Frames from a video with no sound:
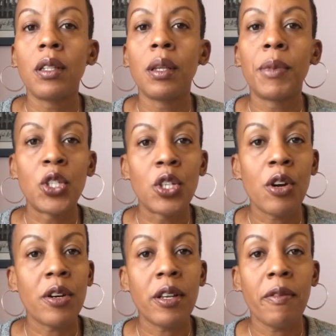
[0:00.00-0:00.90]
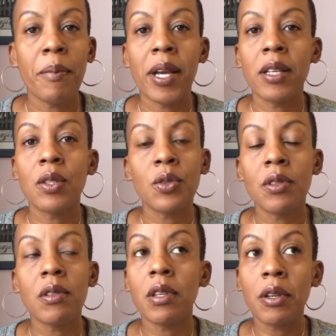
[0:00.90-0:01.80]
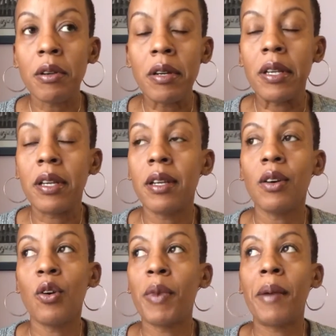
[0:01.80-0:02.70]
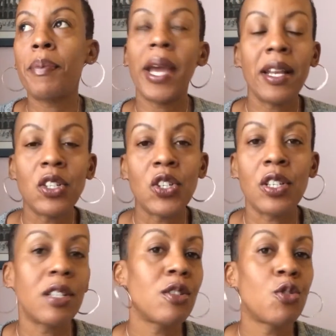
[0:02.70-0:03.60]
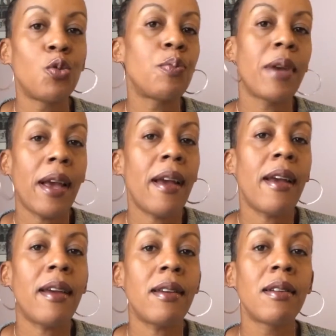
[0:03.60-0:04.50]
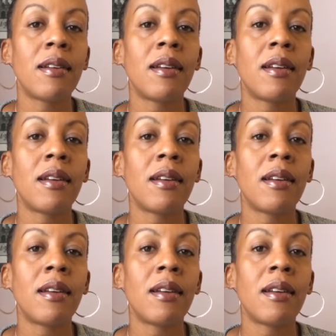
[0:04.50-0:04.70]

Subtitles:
the majority of my social security or my pension to pay